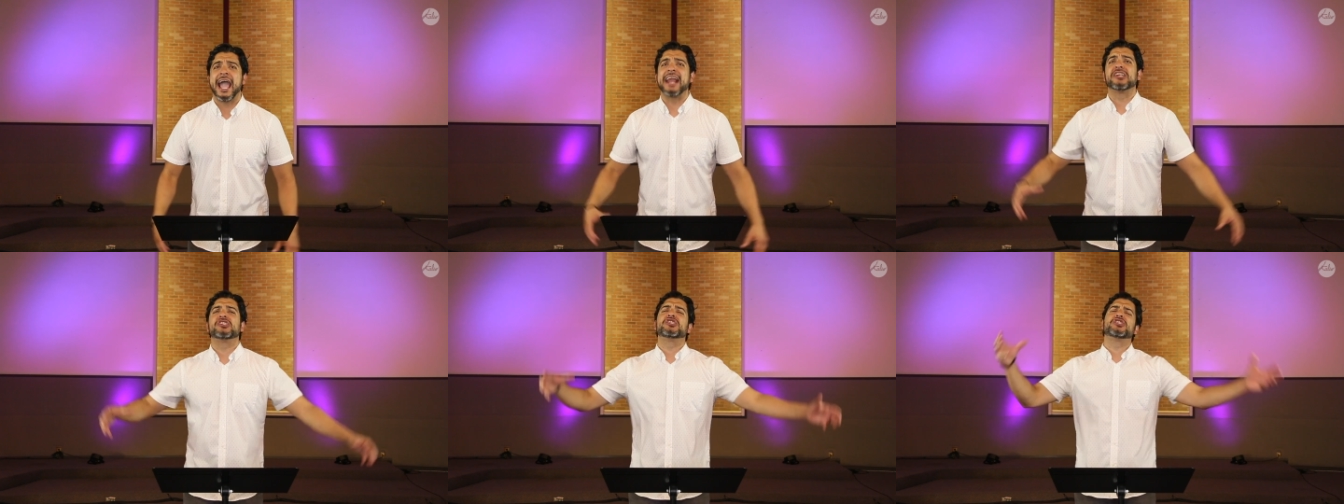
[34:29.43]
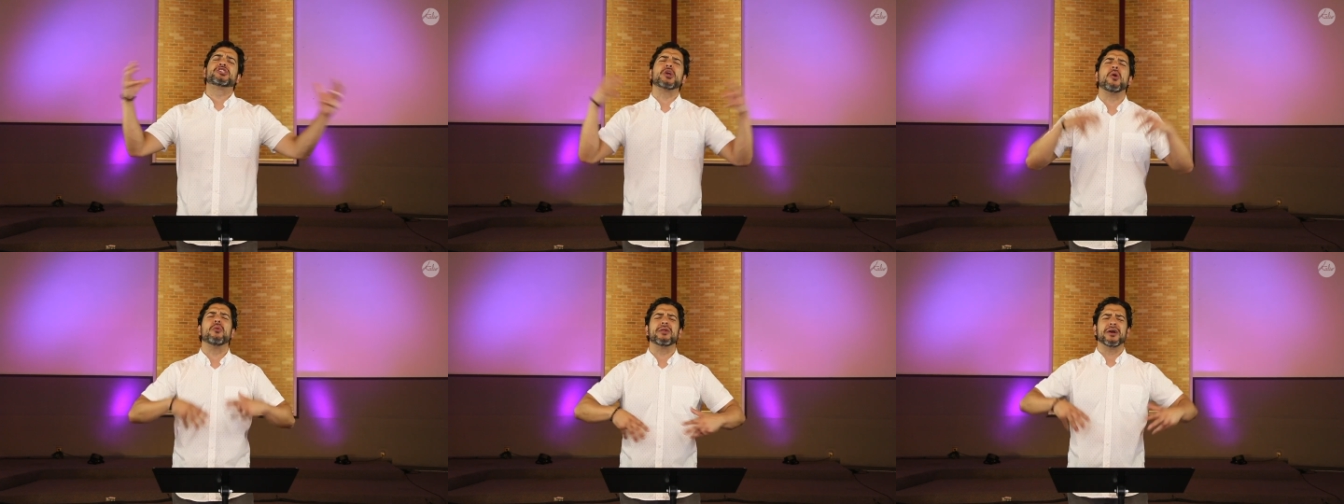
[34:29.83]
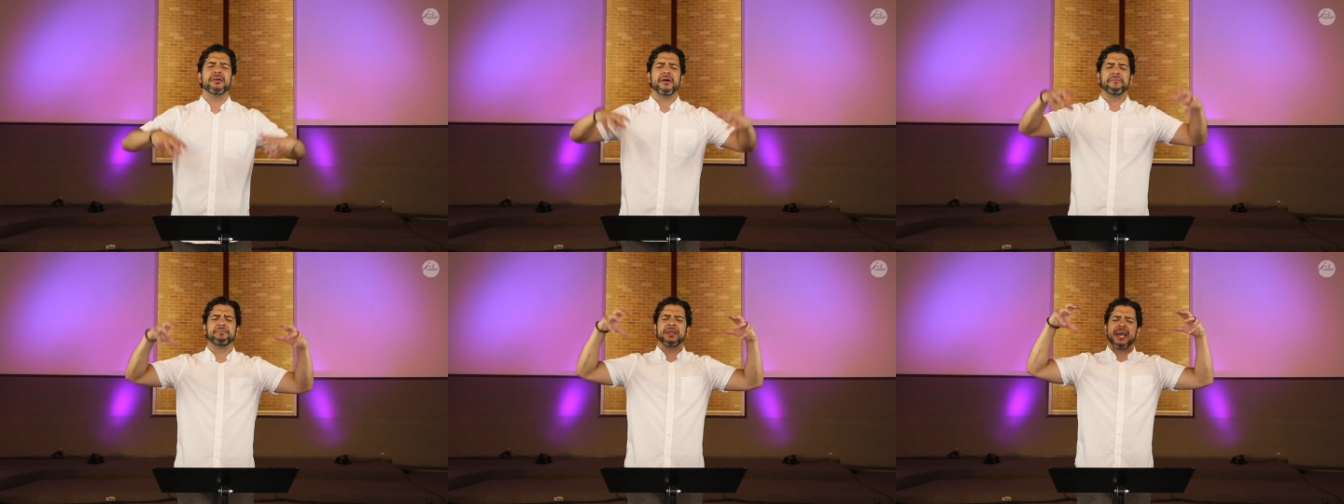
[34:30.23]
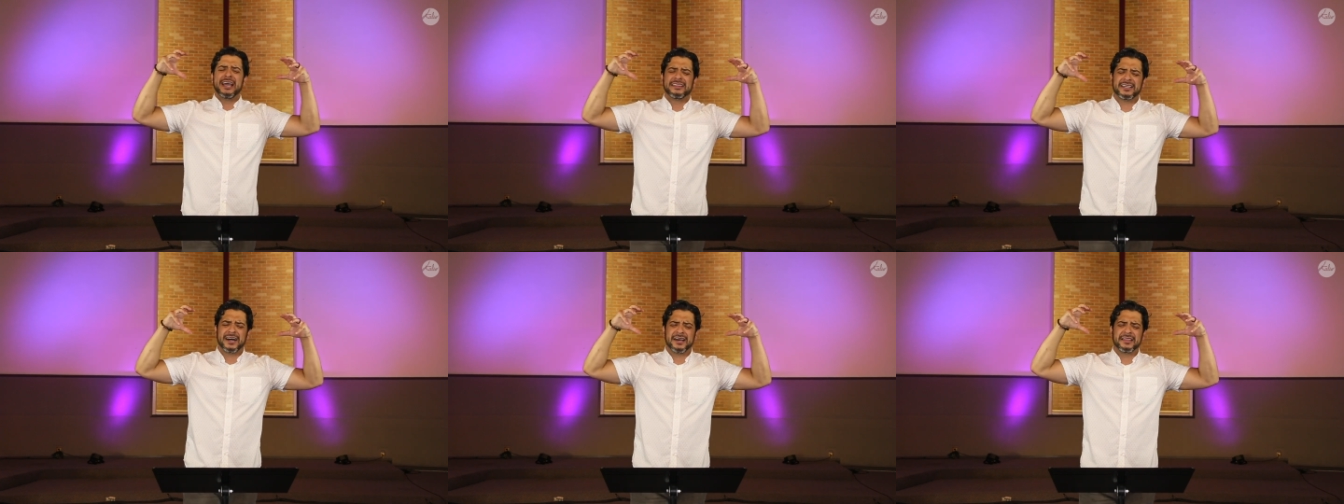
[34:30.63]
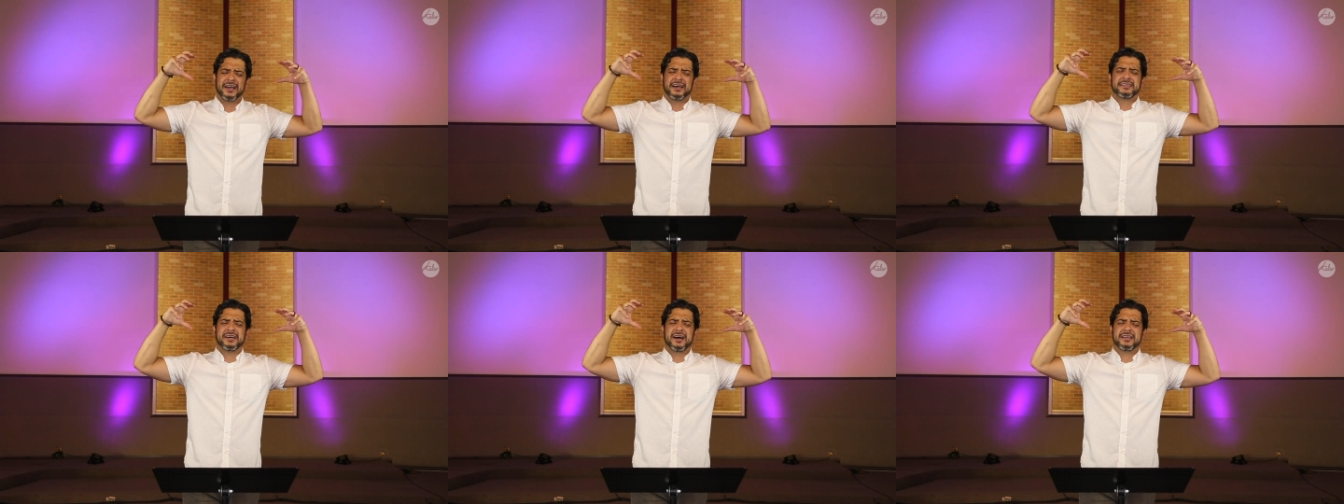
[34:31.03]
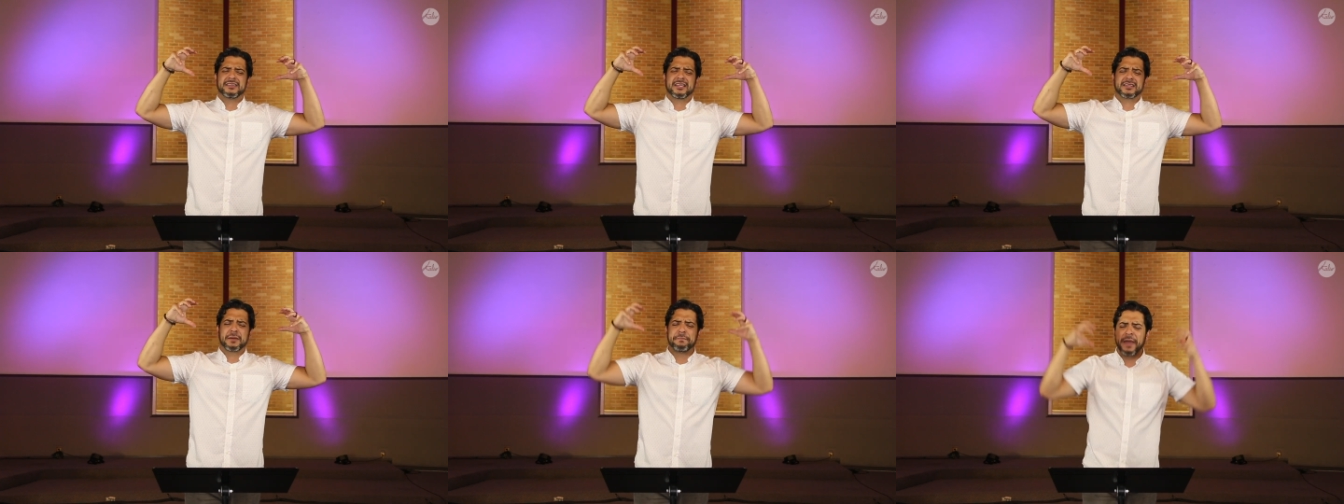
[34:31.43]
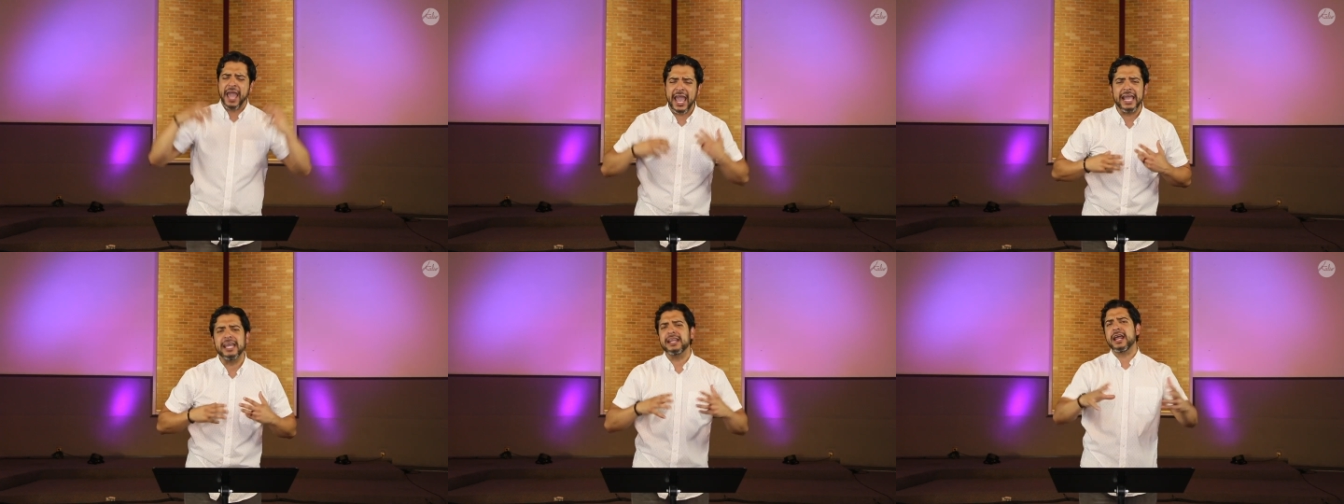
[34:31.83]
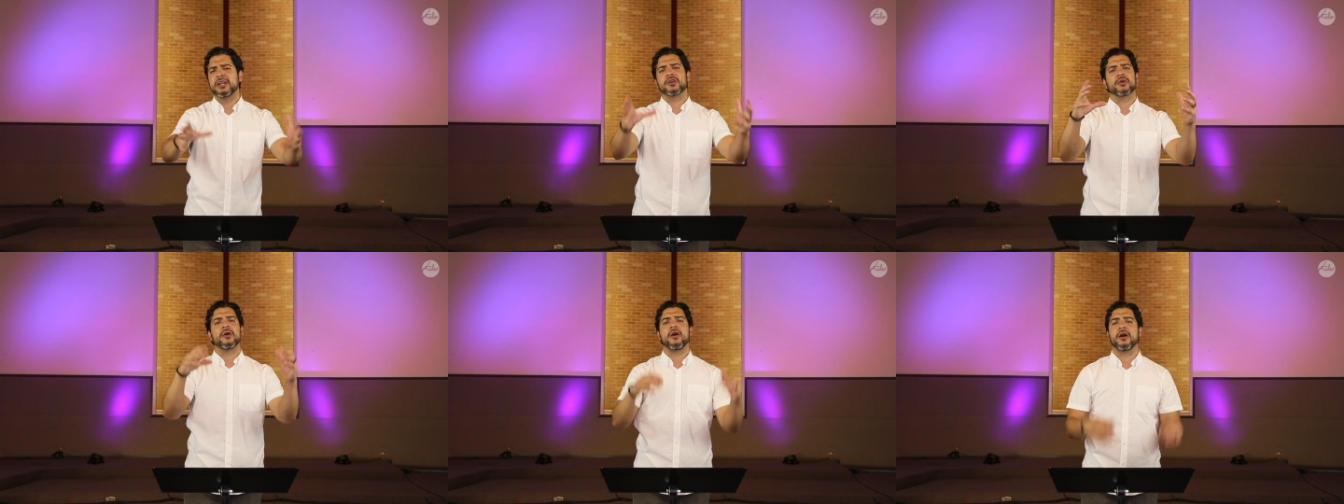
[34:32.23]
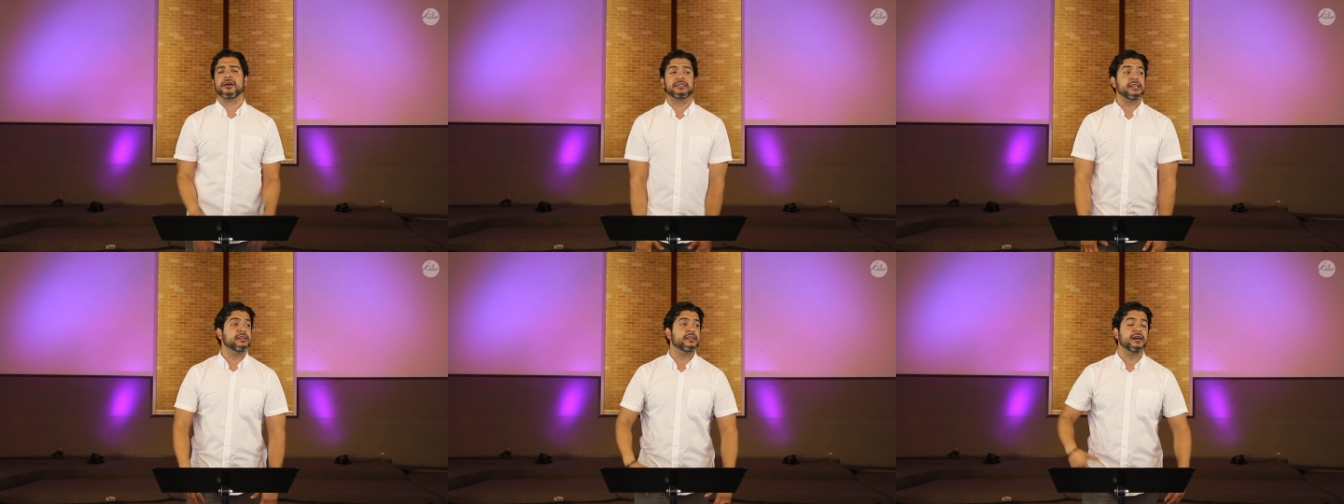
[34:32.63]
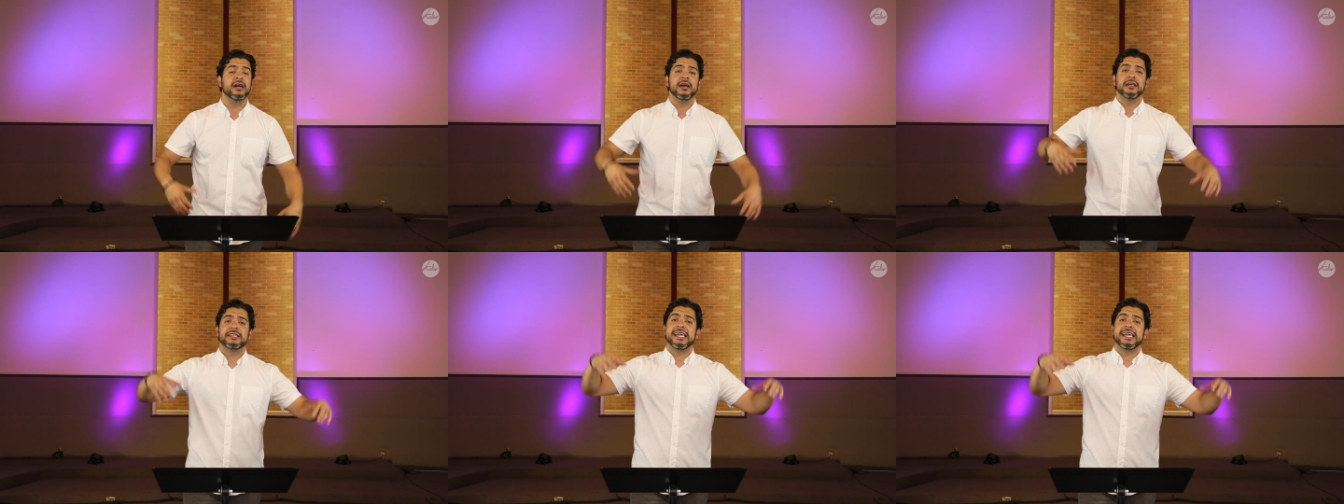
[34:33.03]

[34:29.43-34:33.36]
and showed him the, the, the pain in your heart and the,